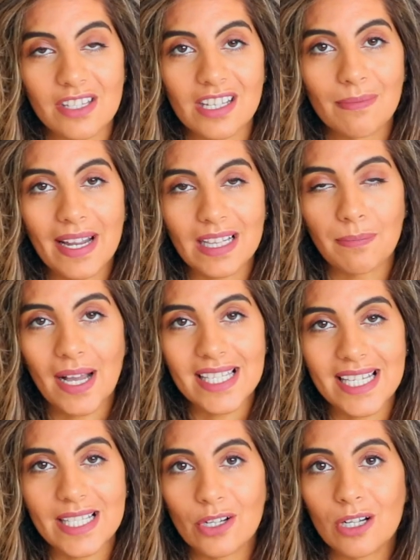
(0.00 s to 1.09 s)
so you can make the
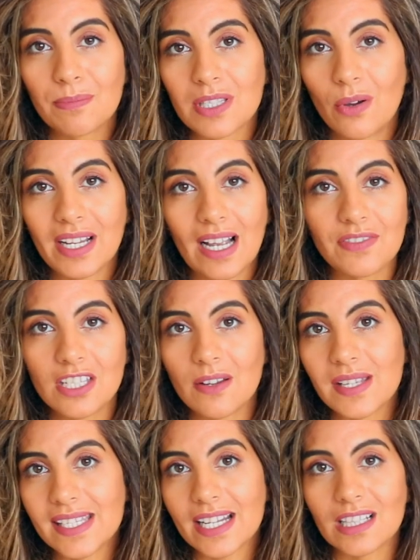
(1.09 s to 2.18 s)
patties up, so all you have to do
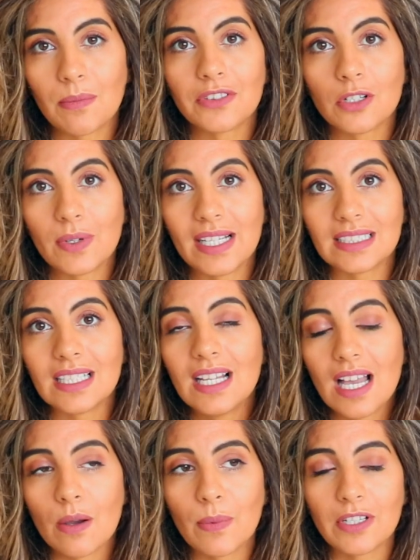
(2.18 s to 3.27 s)
is stick them on the grill
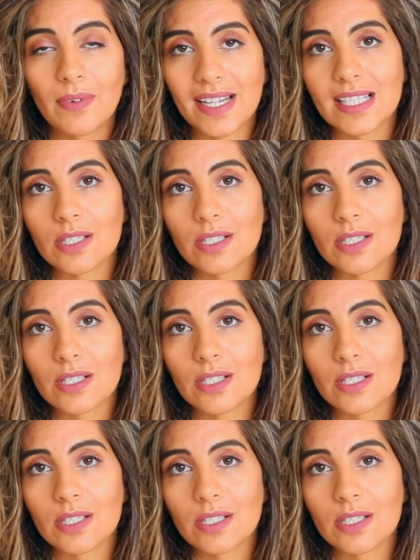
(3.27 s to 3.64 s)
when you're ready